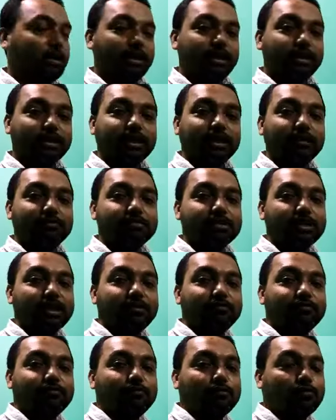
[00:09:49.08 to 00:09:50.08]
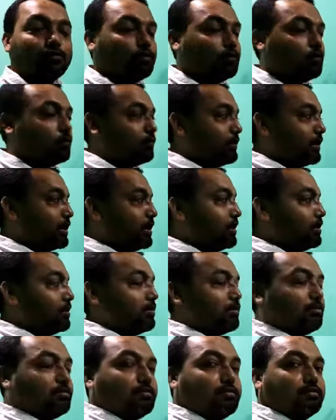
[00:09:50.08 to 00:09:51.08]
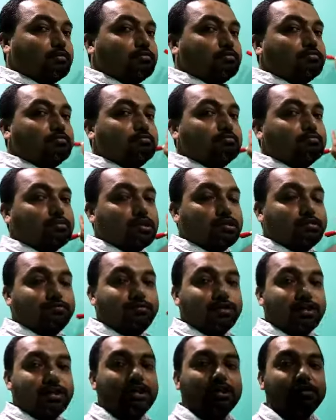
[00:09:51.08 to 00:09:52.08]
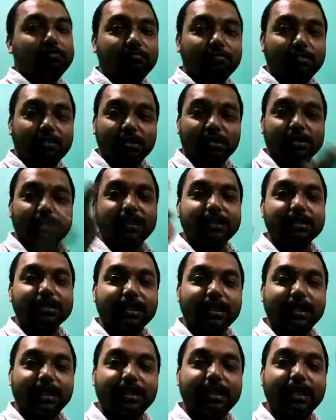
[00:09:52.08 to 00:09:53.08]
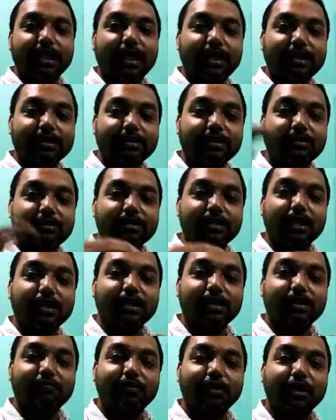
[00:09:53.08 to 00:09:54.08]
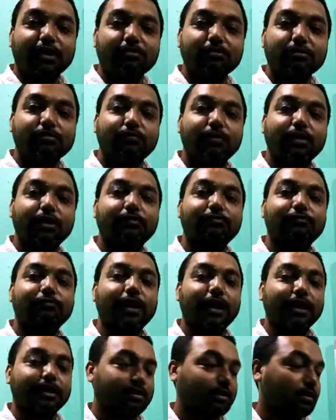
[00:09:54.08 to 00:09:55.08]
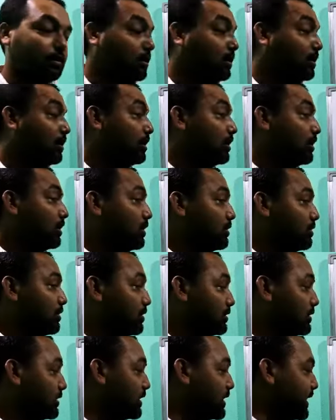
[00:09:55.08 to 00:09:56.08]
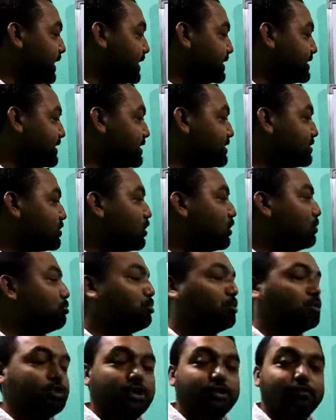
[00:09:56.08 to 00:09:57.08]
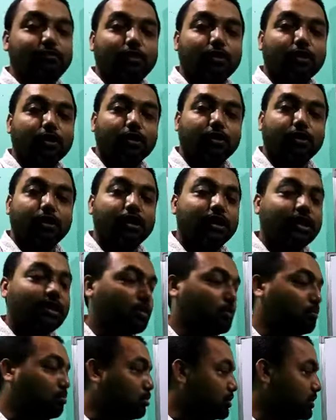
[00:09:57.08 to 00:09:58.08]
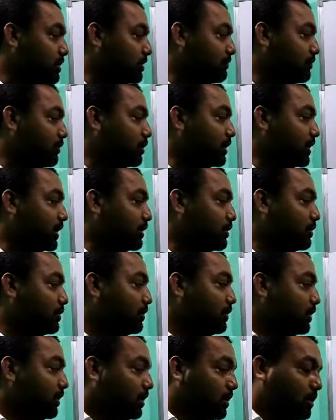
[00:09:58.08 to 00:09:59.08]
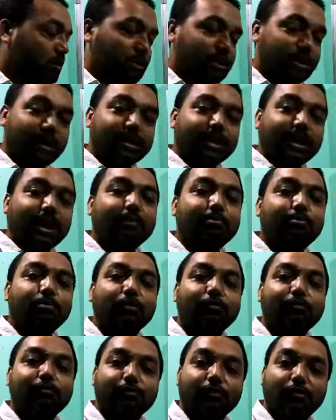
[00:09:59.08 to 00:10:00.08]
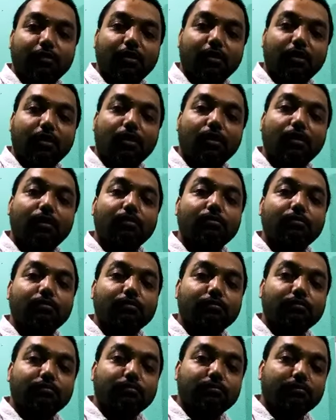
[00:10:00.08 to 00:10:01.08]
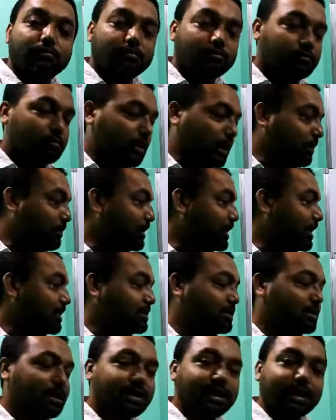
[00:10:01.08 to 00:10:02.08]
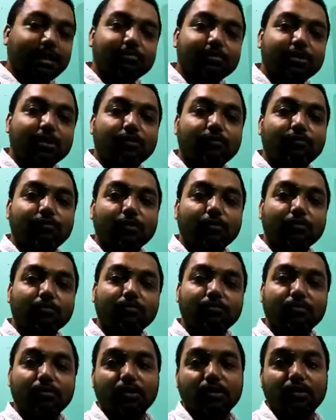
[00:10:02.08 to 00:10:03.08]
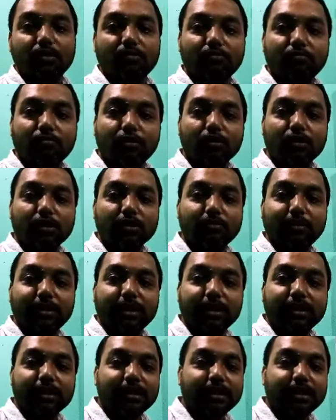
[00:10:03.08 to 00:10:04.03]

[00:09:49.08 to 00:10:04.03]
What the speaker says: it comes and flow very distance area. As a result, it becomes very flat. The next is composite volcano. In the composite volcano, the type of chemicals that comes out from molten material